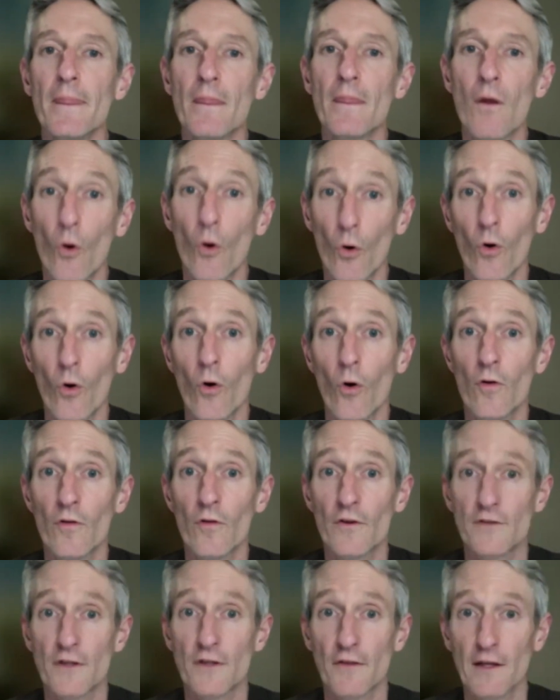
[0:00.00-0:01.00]
Or
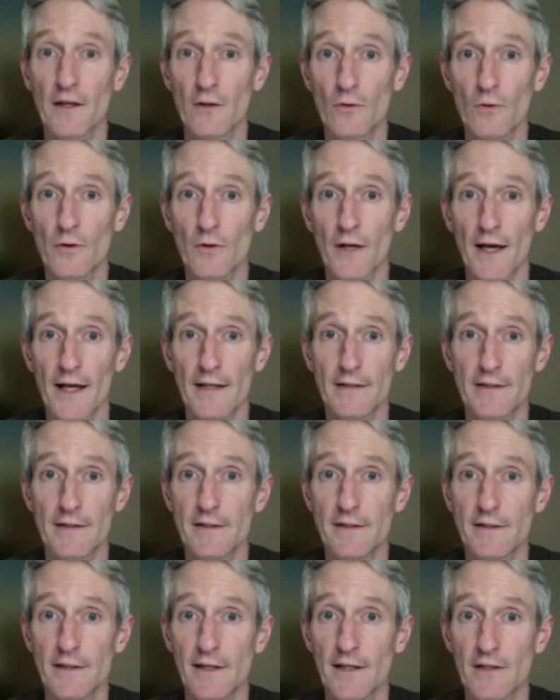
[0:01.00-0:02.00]
there's a thing called
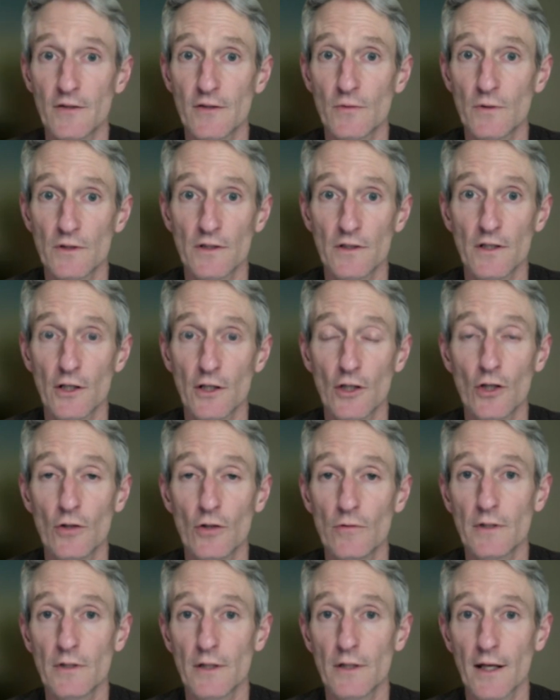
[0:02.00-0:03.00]
ACCS, which is
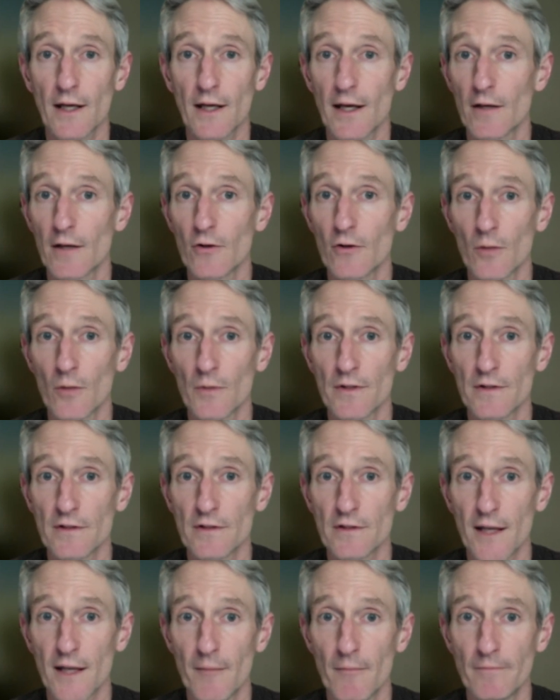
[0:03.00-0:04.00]
Acute Care Common
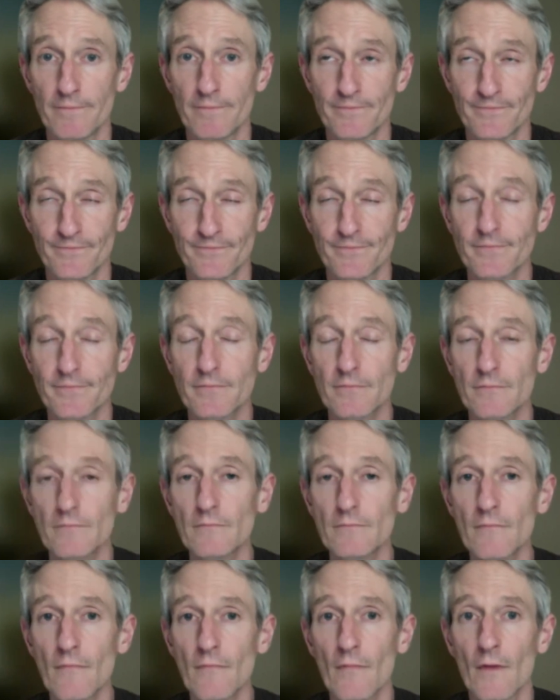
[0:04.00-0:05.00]
STEM,
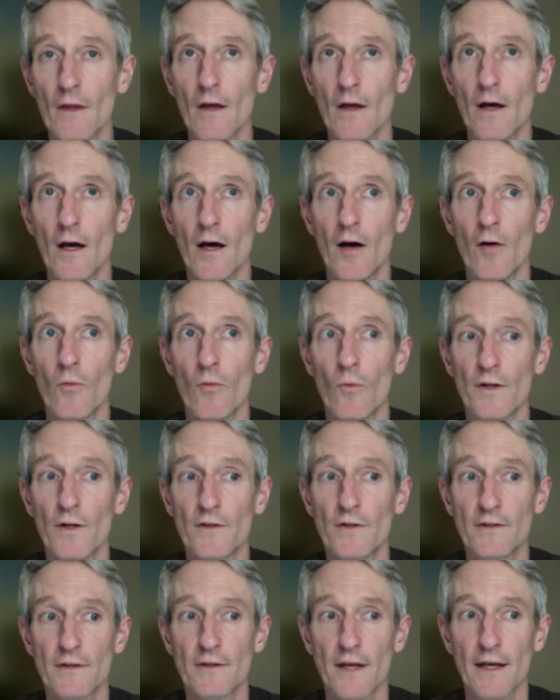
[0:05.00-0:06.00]

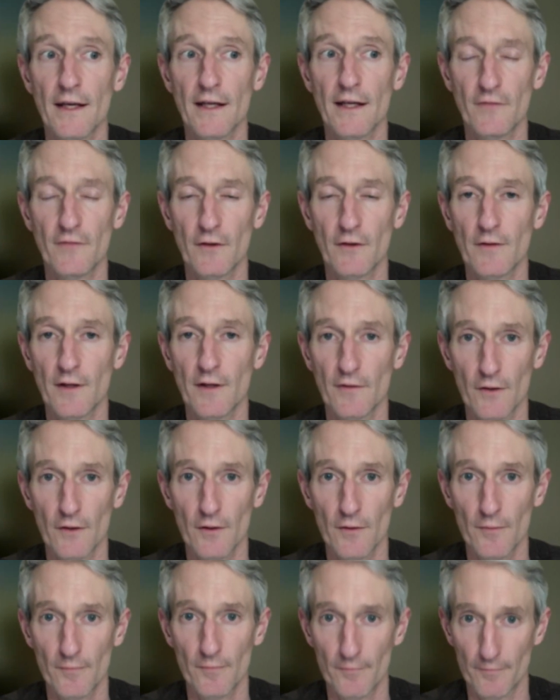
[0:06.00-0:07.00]
which if
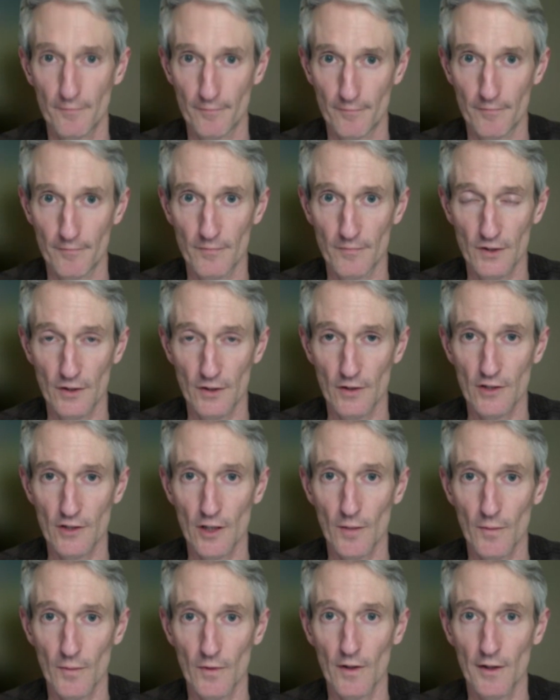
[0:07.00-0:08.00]
you search
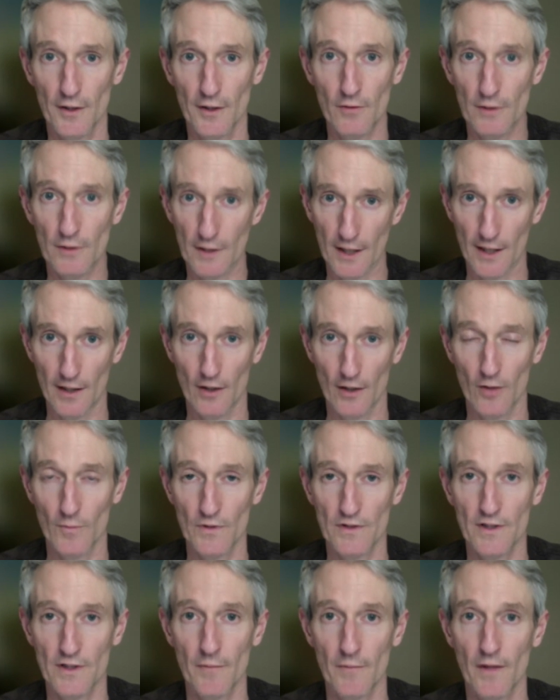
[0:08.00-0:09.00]
up Acute Care Common
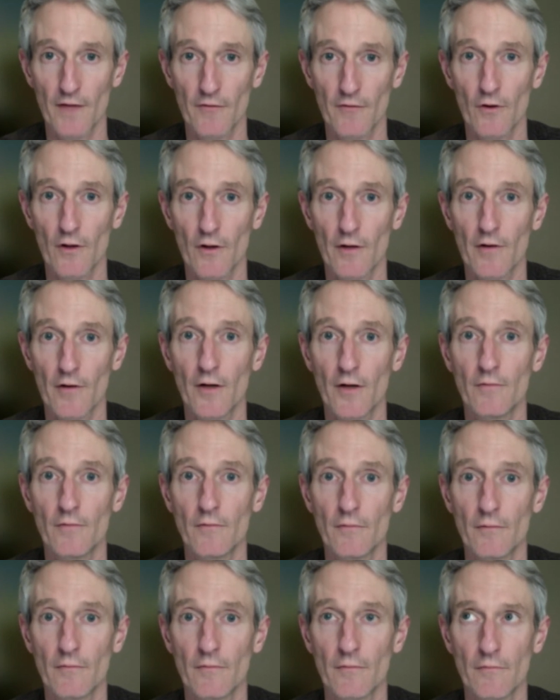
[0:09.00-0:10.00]
STEM, they've got their own,
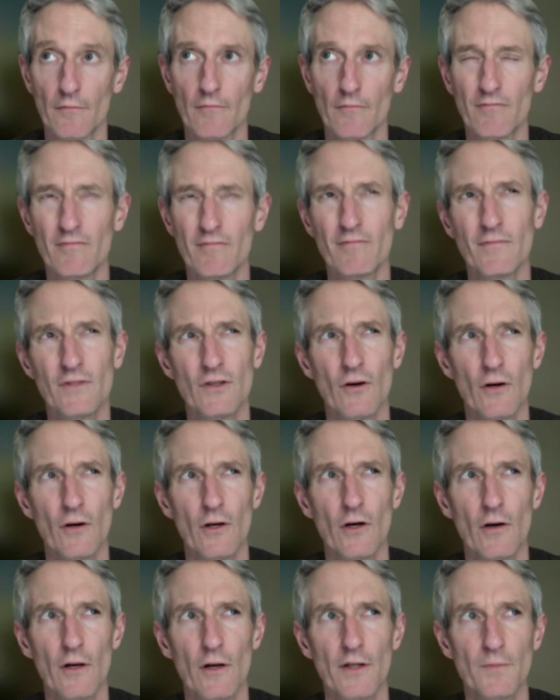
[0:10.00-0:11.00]
it's not a
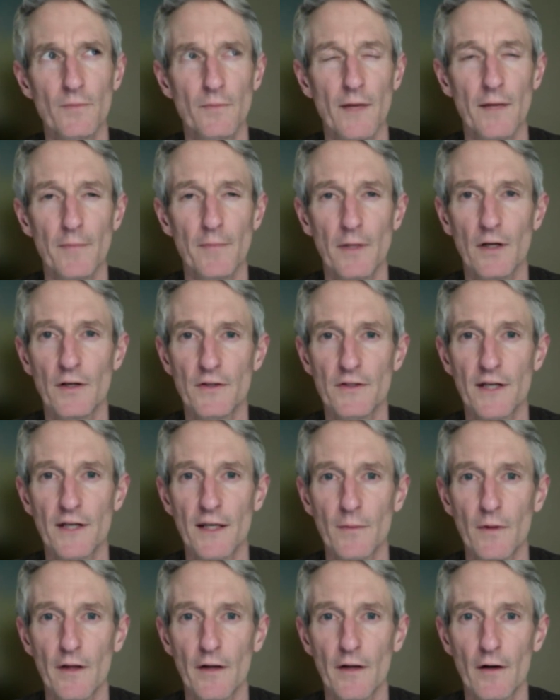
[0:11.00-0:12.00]
college per se,
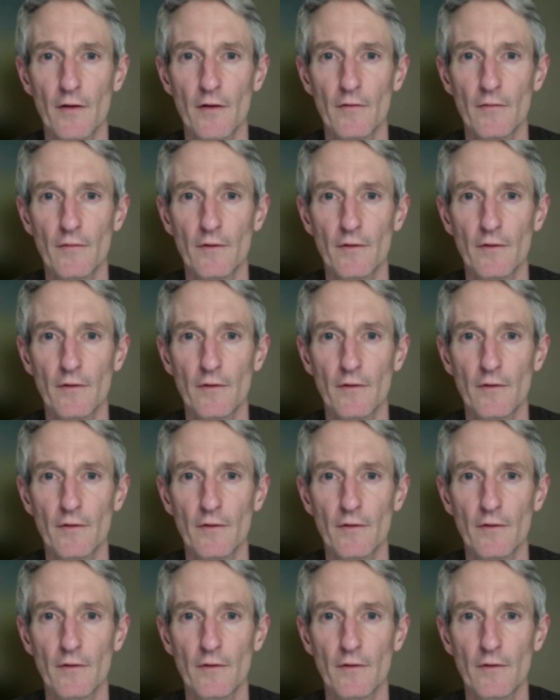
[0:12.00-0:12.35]
but their own